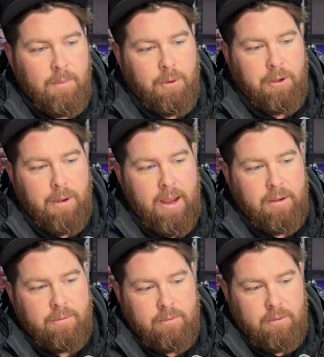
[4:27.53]
pretty
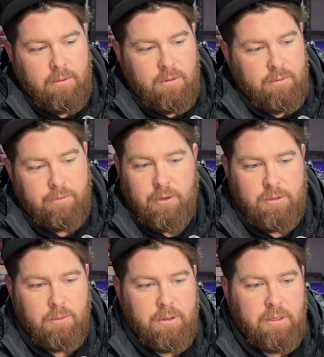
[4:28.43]
rad.
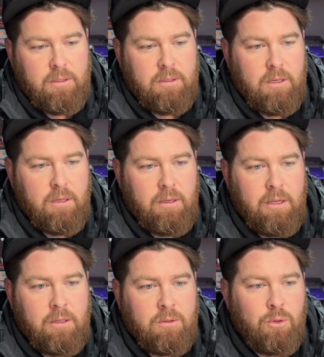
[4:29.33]
First one that's
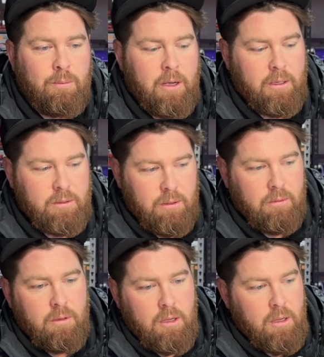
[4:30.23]
in the toolbox.
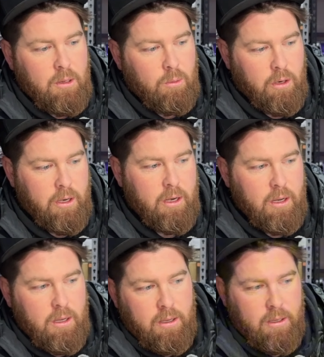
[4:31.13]
So we're going
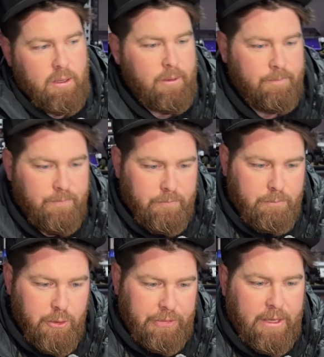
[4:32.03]
to
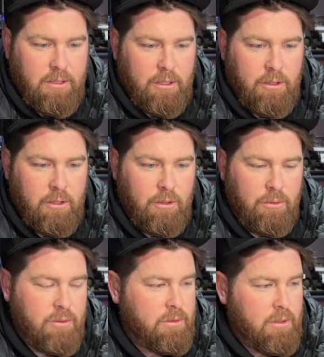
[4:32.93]
put that to good
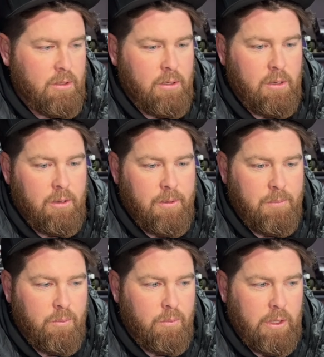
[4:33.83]
use.
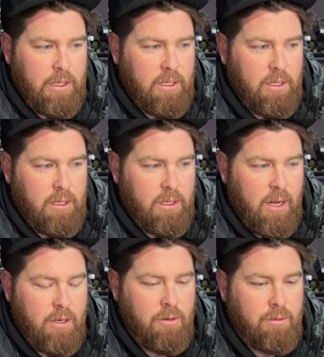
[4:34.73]
We
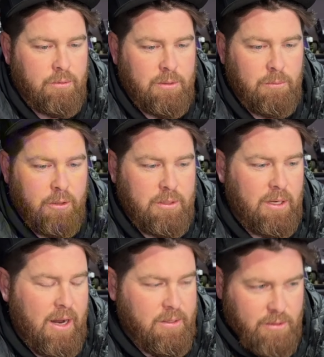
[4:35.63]
got to do some low-C
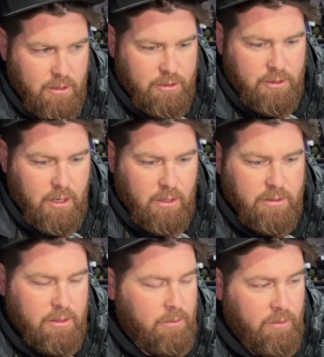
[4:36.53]
NASCAR
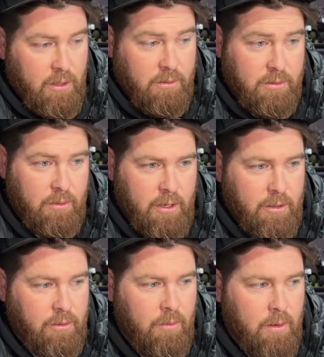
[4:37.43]
shocks, and then we also got to
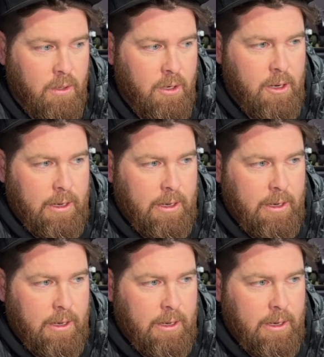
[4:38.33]
do our